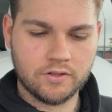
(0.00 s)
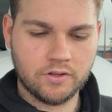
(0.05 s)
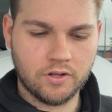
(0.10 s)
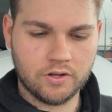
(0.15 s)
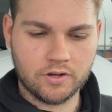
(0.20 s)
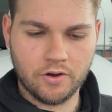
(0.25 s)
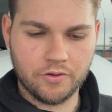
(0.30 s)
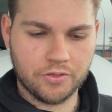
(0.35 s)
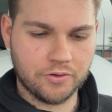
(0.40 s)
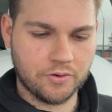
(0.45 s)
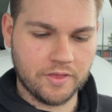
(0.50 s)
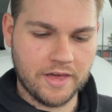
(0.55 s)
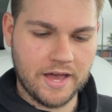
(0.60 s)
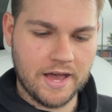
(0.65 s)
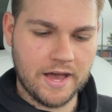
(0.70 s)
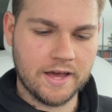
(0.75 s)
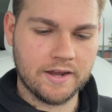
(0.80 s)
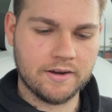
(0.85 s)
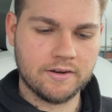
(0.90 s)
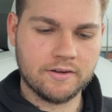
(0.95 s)
I'll go through
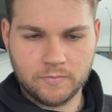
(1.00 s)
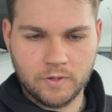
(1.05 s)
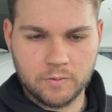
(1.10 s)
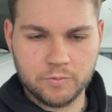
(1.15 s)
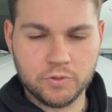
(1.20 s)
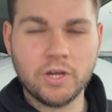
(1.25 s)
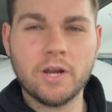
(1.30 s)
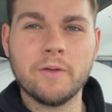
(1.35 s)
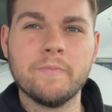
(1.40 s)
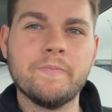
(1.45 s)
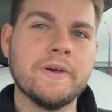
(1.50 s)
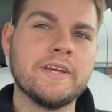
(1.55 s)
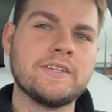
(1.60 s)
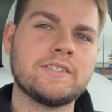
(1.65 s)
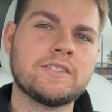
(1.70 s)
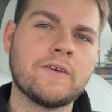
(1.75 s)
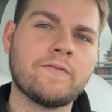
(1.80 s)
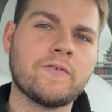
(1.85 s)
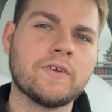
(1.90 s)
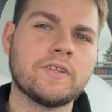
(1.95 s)
that. I'm doing it a bit
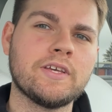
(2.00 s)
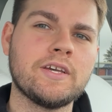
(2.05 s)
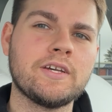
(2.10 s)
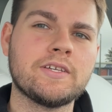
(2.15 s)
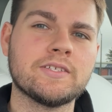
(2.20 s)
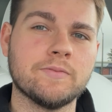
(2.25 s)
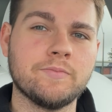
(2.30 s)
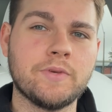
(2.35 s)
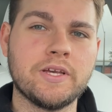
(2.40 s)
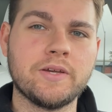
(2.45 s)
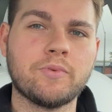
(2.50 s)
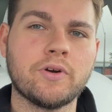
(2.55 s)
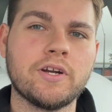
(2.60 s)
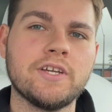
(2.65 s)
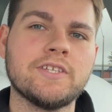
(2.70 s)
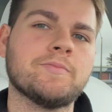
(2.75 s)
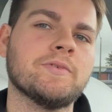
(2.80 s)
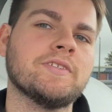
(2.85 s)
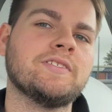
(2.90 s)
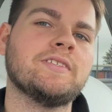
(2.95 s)
differently because I'm being pretty
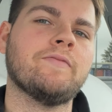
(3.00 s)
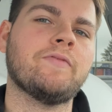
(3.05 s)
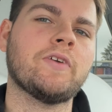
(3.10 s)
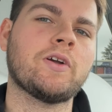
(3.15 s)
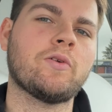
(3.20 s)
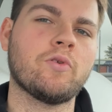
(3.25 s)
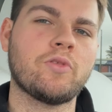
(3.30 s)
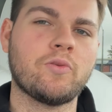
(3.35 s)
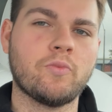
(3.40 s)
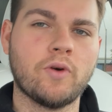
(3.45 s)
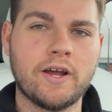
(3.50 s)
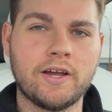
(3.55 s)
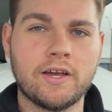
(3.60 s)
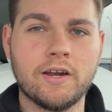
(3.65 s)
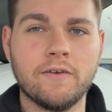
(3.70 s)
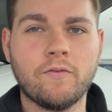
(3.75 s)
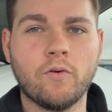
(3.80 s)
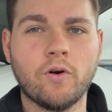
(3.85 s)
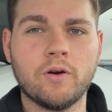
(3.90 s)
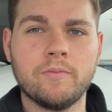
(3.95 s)
specific with what I
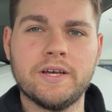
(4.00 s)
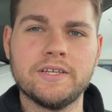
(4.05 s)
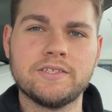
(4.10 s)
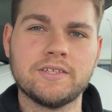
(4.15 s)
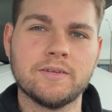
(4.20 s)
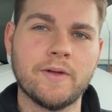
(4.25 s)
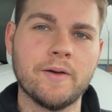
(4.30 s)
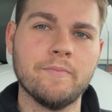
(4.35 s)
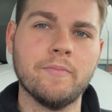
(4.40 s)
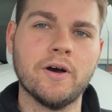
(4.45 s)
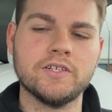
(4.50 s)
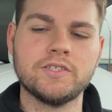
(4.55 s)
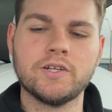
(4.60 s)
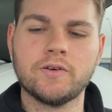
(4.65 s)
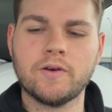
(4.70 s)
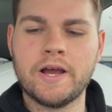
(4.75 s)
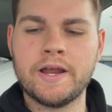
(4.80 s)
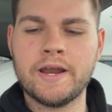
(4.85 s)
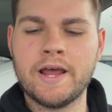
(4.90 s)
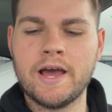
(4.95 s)
could afford based on my budget
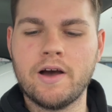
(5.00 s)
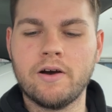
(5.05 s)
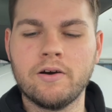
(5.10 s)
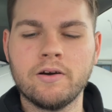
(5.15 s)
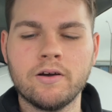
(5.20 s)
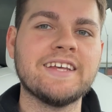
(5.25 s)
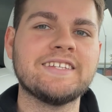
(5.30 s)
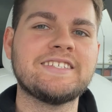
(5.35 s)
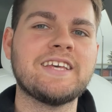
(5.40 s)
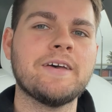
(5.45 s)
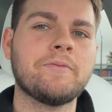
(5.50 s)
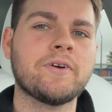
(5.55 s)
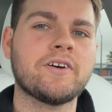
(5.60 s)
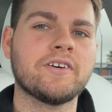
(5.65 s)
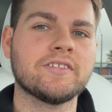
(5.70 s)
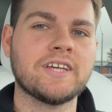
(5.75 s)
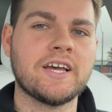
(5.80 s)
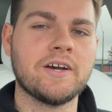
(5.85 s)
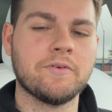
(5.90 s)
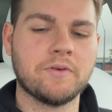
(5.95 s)
right now. A
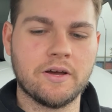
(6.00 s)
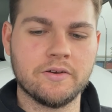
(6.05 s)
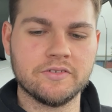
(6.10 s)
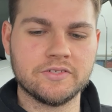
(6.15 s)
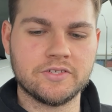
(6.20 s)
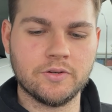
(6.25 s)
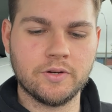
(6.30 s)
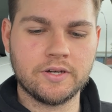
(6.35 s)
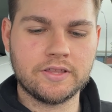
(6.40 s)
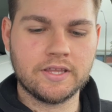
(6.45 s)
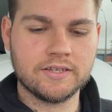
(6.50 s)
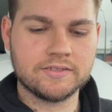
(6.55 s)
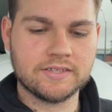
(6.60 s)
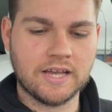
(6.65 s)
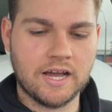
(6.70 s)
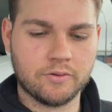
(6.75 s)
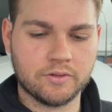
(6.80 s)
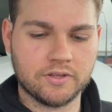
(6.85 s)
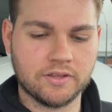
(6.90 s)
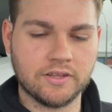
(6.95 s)
typical day when I was doing this,
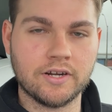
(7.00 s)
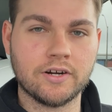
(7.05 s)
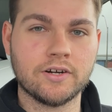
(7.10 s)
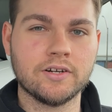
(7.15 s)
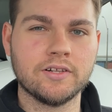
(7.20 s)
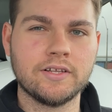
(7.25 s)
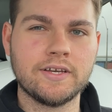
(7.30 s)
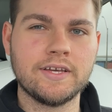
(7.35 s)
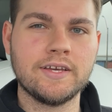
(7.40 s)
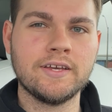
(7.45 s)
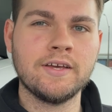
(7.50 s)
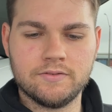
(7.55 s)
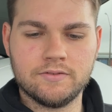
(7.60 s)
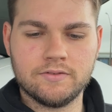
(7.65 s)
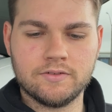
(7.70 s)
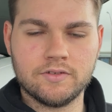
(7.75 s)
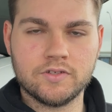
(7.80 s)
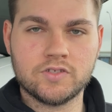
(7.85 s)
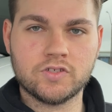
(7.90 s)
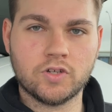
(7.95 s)
I would literally
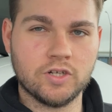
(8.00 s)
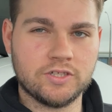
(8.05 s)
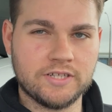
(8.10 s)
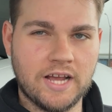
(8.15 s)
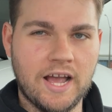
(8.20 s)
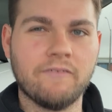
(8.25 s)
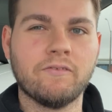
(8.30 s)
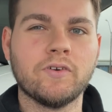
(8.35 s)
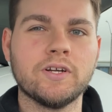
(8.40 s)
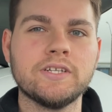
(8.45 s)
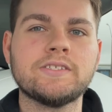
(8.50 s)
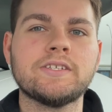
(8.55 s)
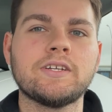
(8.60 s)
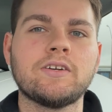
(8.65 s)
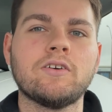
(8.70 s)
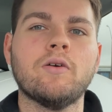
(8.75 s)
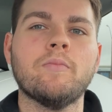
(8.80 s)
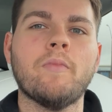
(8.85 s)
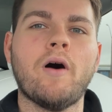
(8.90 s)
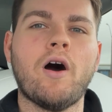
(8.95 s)
search every
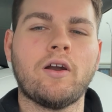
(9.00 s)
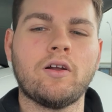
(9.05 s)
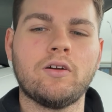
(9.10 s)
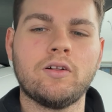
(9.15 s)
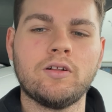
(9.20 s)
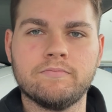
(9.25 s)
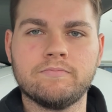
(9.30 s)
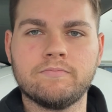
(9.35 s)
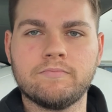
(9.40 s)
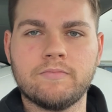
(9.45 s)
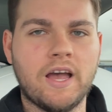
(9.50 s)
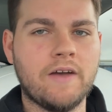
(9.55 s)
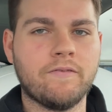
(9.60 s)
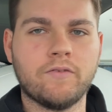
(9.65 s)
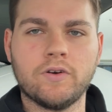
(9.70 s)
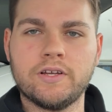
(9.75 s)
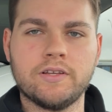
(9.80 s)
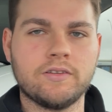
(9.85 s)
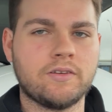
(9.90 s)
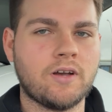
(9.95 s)
single model
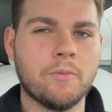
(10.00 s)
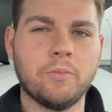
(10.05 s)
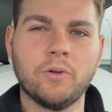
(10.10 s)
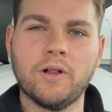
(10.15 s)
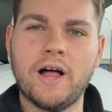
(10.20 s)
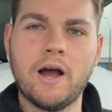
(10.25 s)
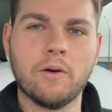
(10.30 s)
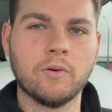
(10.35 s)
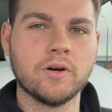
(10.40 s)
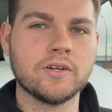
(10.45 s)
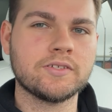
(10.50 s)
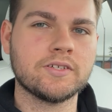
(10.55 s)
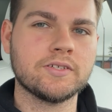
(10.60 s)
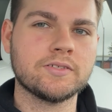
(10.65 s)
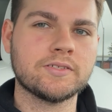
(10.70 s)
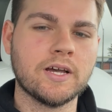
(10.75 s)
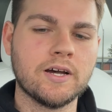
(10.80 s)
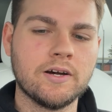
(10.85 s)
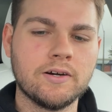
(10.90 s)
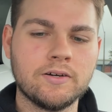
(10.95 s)
every couple hours or
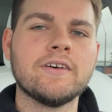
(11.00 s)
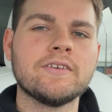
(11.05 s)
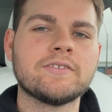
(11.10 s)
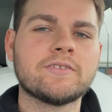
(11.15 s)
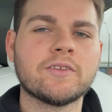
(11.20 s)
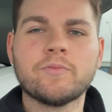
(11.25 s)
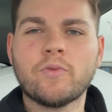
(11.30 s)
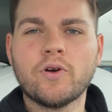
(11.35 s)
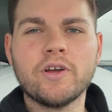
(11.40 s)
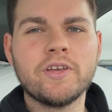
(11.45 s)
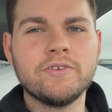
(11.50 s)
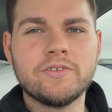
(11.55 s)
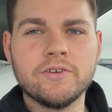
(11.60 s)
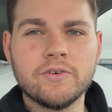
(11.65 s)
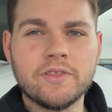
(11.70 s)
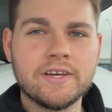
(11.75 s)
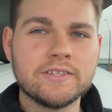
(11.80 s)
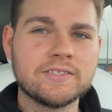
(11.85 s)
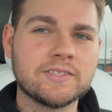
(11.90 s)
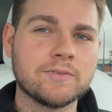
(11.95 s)
so. So the more you do
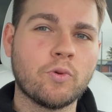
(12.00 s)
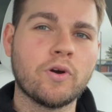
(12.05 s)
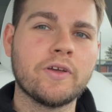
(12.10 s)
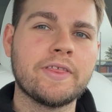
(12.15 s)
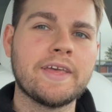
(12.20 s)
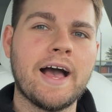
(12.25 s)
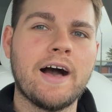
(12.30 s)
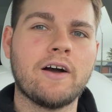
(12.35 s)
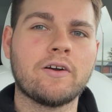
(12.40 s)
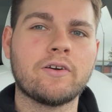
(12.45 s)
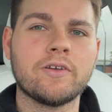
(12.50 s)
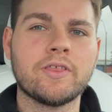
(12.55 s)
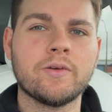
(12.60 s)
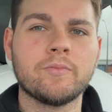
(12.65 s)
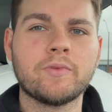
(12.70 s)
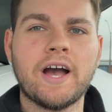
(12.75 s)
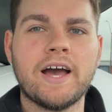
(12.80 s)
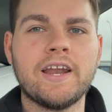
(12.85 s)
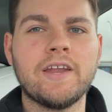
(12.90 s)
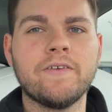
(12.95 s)
this, the more the
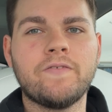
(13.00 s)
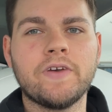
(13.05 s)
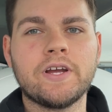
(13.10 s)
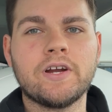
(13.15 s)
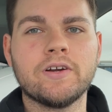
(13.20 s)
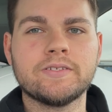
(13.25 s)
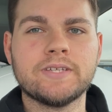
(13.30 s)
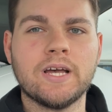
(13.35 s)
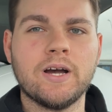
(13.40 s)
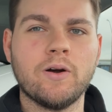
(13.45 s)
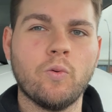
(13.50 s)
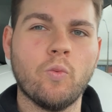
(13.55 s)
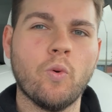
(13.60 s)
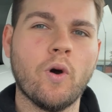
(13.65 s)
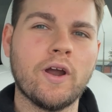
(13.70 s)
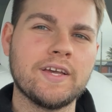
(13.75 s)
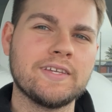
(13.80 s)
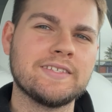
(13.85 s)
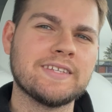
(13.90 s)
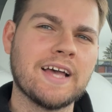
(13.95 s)
algorithm kind of figures out
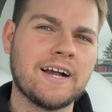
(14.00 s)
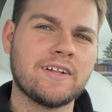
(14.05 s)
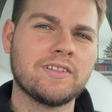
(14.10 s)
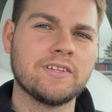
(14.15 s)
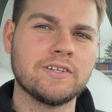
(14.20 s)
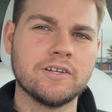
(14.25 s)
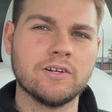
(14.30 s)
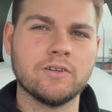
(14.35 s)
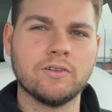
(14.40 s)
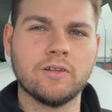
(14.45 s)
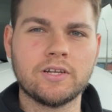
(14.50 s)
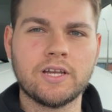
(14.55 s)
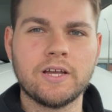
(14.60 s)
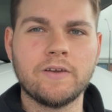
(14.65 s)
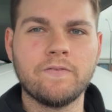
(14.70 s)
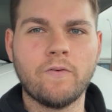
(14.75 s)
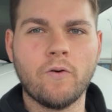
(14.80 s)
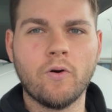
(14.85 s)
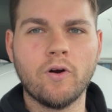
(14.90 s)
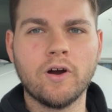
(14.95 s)
what exactly you're looking
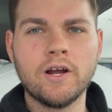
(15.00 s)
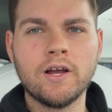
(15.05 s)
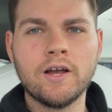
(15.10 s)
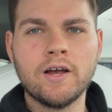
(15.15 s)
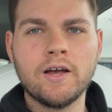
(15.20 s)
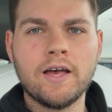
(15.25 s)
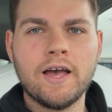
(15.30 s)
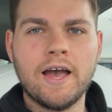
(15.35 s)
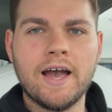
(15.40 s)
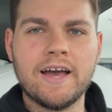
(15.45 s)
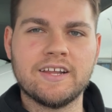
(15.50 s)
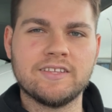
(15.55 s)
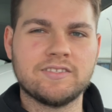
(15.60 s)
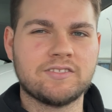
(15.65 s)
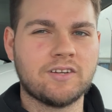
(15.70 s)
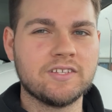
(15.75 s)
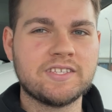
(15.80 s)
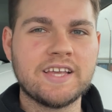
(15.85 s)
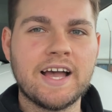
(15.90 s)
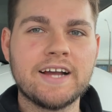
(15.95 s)
for. And it
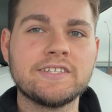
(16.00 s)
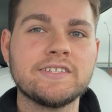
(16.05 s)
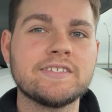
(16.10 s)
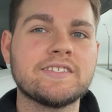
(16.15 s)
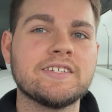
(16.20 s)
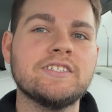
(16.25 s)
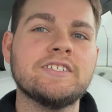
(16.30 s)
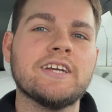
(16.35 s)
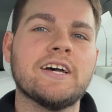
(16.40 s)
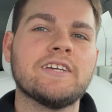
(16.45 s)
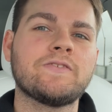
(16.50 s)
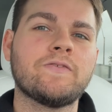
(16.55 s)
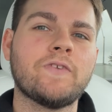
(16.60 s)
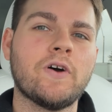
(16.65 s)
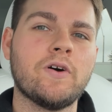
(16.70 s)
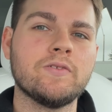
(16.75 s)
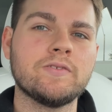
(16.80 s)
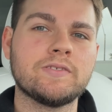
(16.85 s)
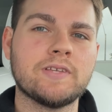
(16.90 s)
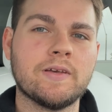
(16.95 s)
starts to actually suggest
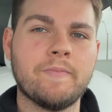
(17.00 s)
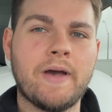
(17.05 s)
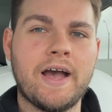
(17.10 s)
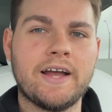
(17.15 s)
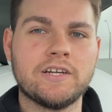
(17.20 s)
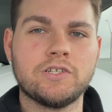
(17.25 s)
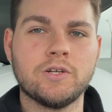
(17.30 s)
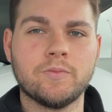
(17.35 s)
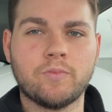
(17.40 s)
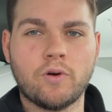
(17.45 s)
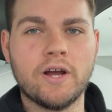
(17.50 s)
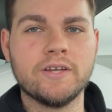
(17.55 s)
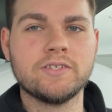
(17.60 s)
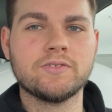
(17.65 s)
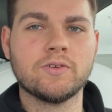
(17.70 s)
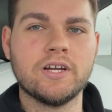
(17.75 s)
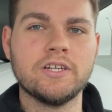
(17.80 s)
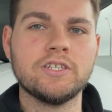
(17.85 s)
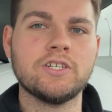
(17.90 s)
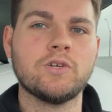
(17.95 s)
phones that match your price
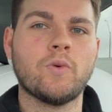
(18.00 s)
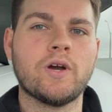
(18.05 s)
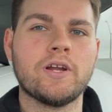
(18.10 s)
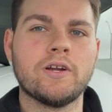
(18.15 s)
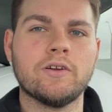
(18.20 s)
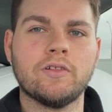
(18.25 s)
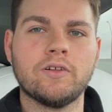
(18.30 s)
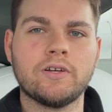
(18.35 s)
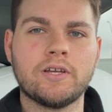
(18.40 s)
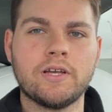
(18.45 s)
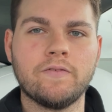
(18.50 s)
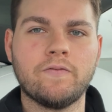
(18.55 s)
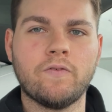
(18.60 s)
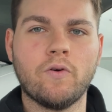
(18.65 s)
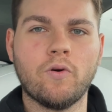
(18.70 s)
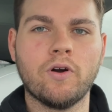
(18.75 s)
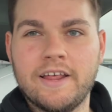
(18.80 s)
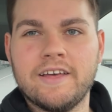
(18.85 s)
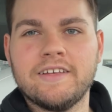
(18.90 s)
range and what you're looking for.